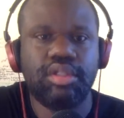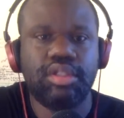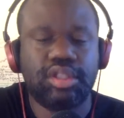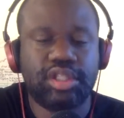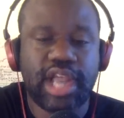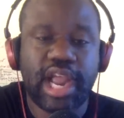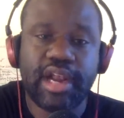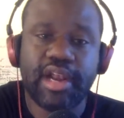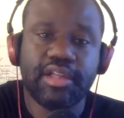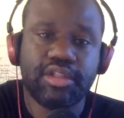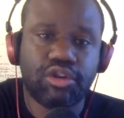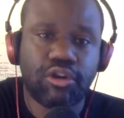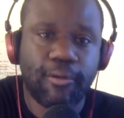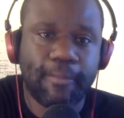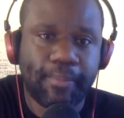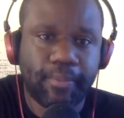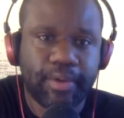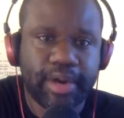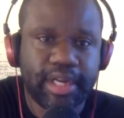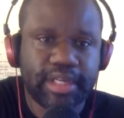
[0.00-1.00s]
Chinese
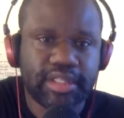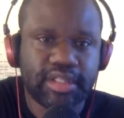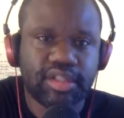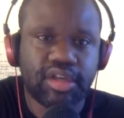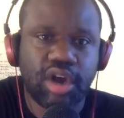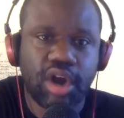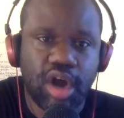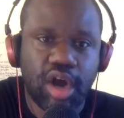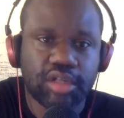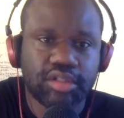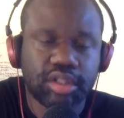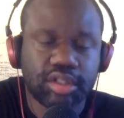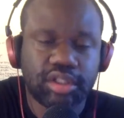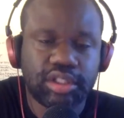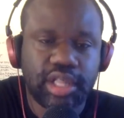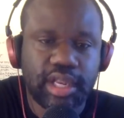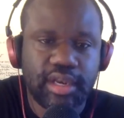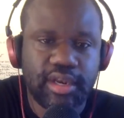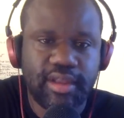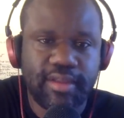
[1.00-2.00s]
corporations are also
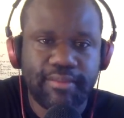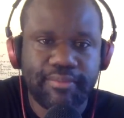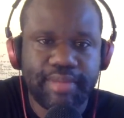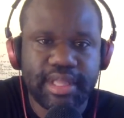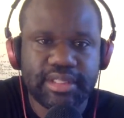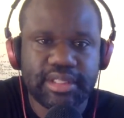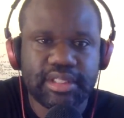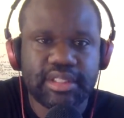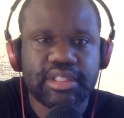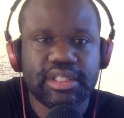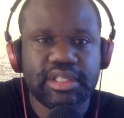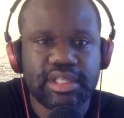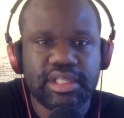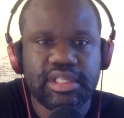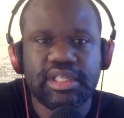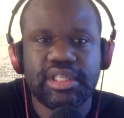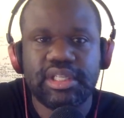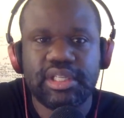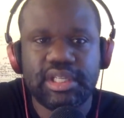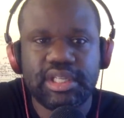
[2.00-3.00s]
setting up business in,
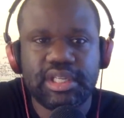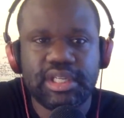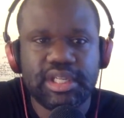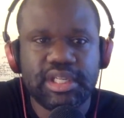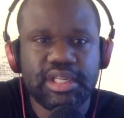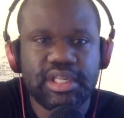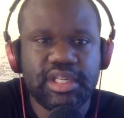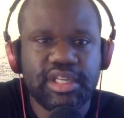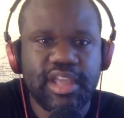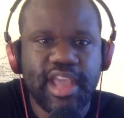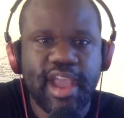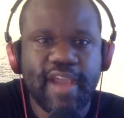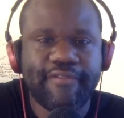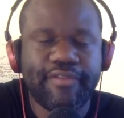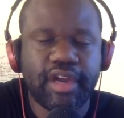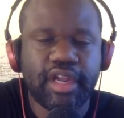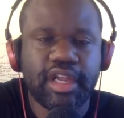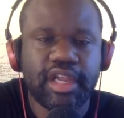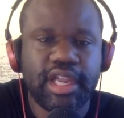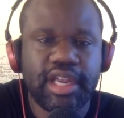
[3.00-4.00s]
in, in, in
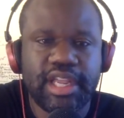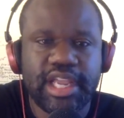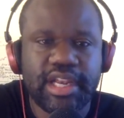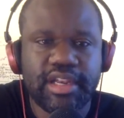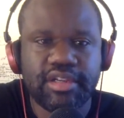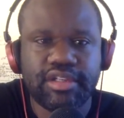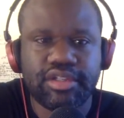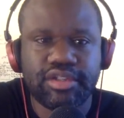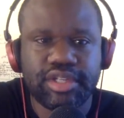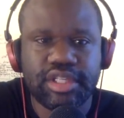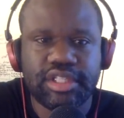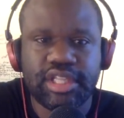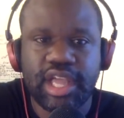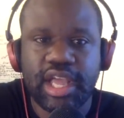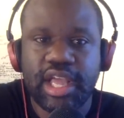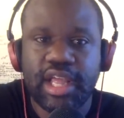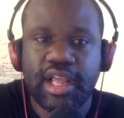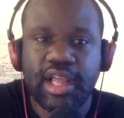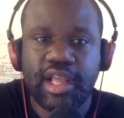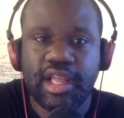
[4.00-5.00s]
Africa and industries,
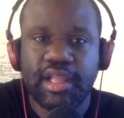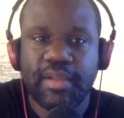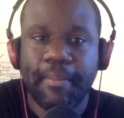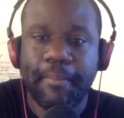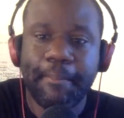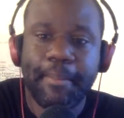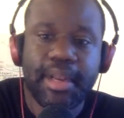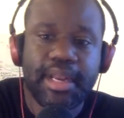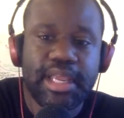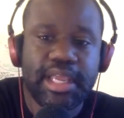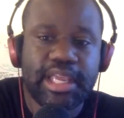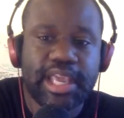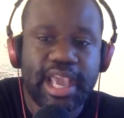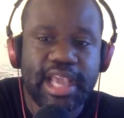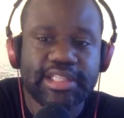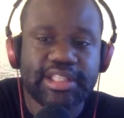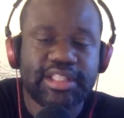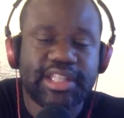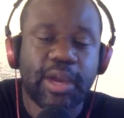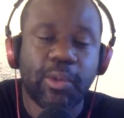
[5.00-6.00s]
many
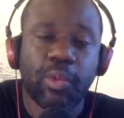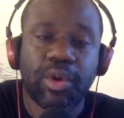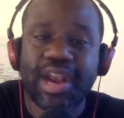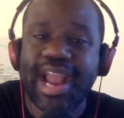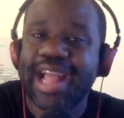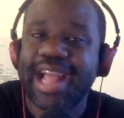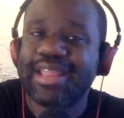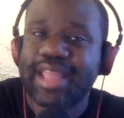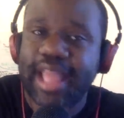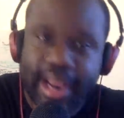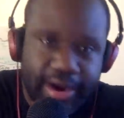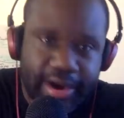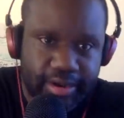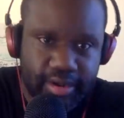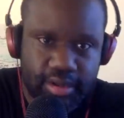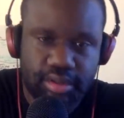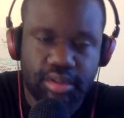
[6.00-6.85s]
cases that were not there.